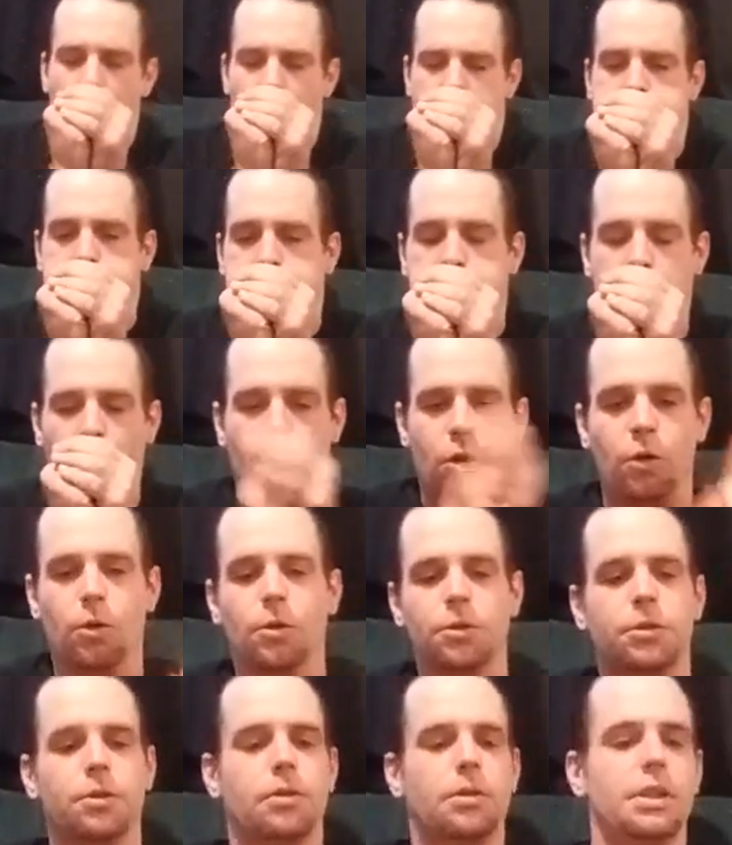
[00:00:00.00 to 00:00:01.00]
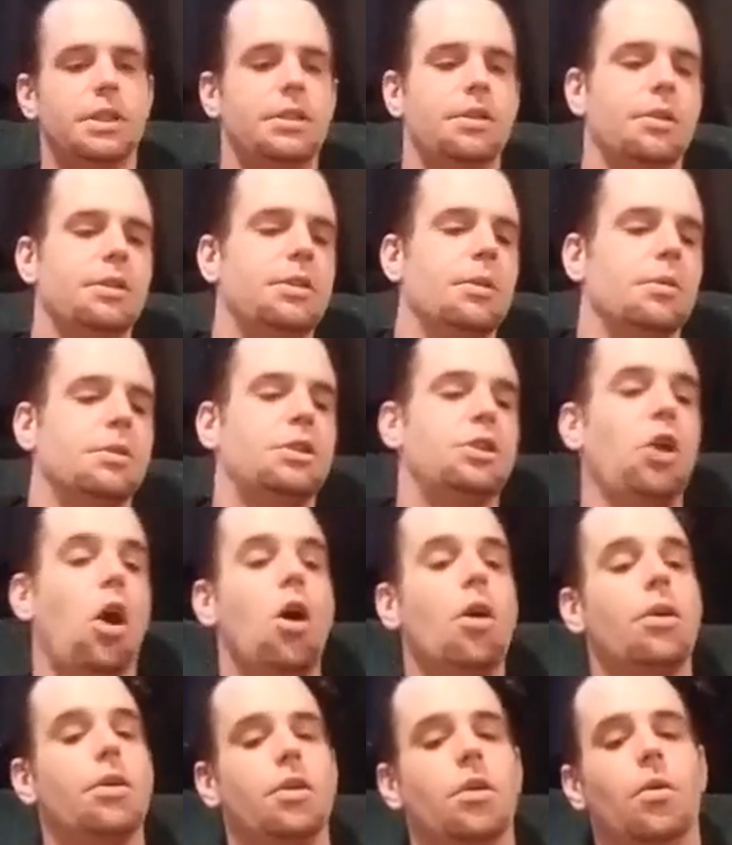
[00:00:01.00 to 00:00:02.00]
cool, so at least there's no
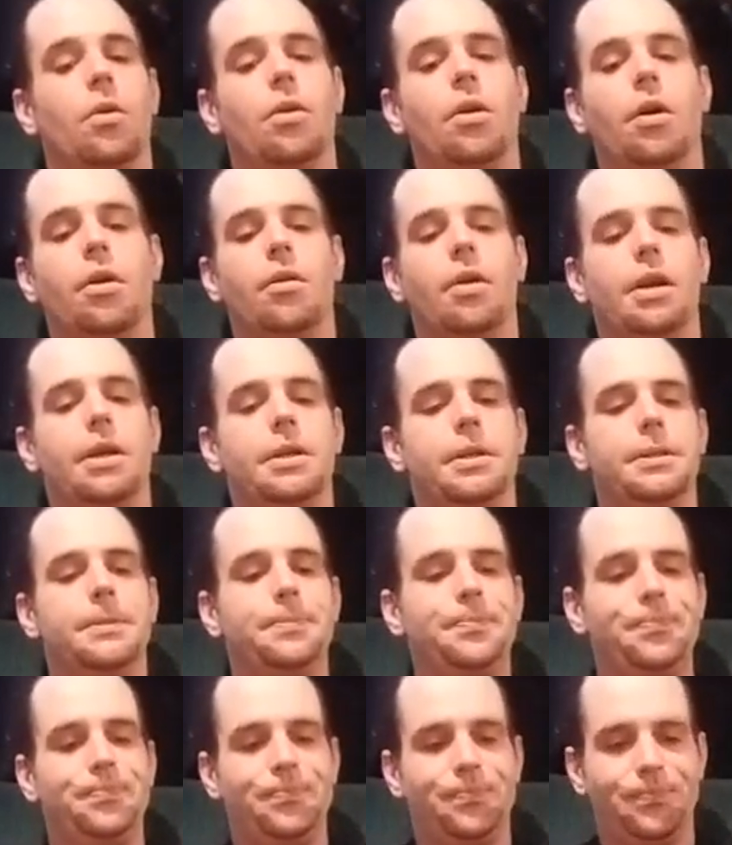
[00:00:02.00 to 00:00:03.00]
stalking going on right here.